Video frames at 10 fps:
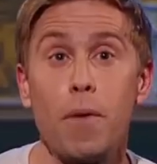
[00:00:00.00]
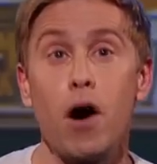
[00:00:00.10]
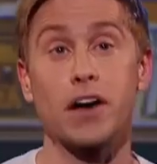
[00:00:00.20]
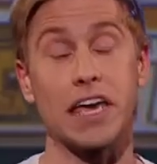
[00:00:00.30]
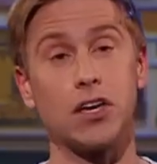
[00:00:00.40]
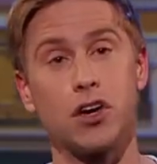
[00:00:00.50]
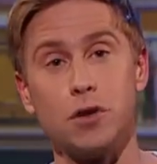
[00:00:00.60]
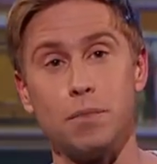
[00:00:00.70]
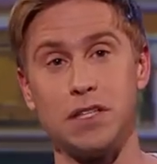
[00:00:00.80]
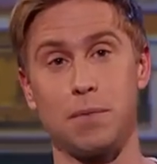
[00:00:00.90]
parking
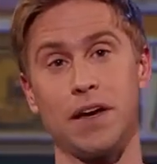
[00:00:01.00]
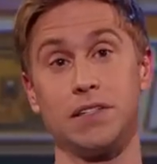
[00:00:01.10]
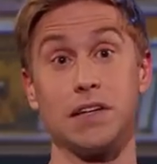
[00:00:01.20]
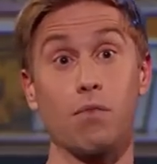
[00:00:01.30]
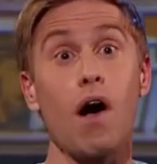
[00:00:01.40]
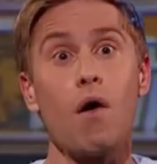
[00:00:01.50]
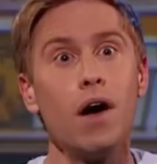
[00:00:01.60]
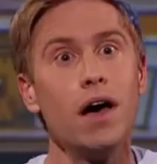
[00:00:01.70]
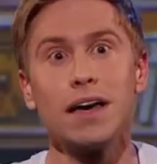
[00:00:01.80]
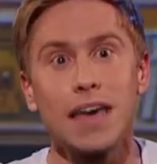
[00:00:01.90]
couldn't be debated. Well,
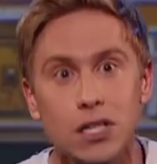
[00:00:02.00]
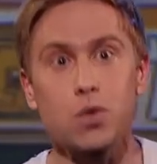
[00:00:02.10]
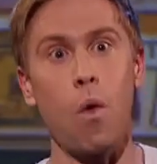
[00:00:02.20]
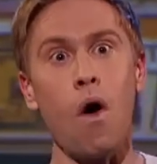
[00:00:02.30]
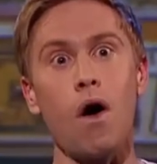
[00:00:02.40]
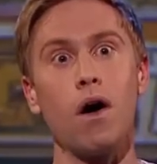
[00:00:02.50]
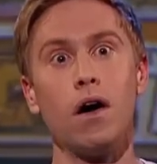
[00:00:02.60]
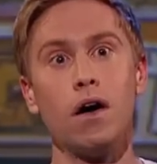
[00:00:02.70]
guess what?